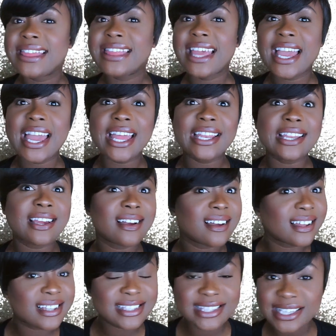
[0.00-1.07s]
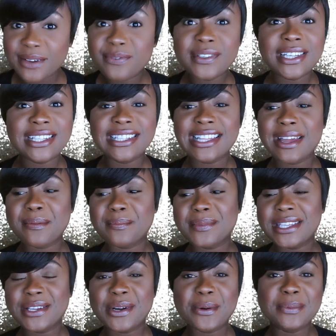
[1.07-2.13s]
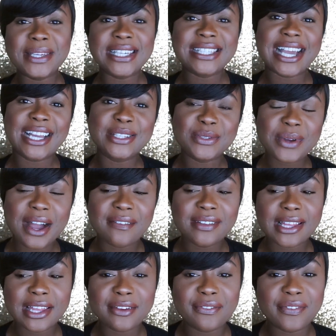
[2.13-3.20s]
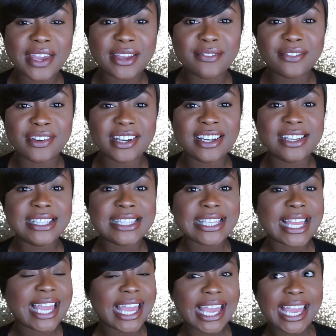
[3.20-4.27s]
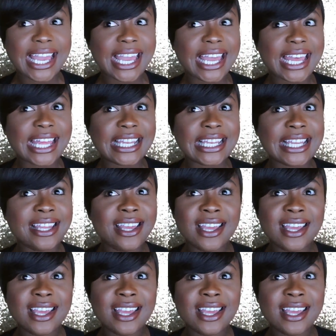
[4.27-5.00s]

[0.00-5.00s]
then definitely let me know because I do have a lot of favorites and